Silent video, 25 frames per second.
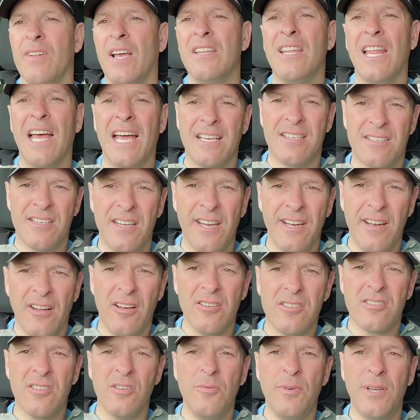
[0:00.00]
Last night
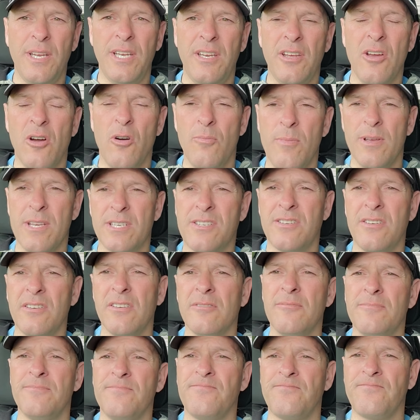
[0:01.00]
also, we Yo
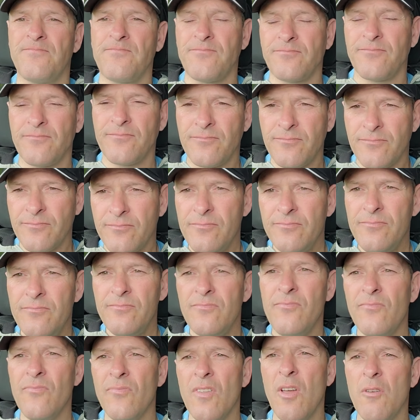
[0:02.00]
Mister
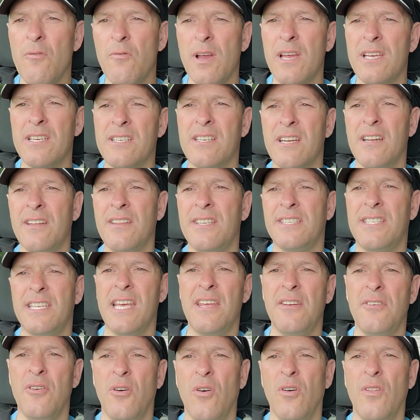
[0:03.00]
raced out of the
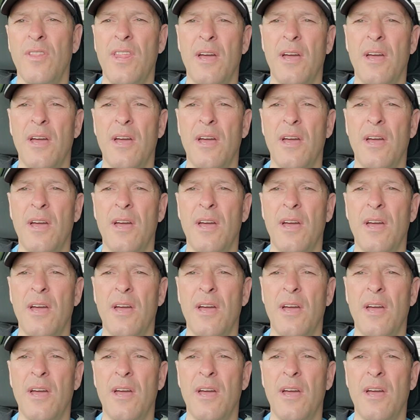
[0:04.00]
10 hole.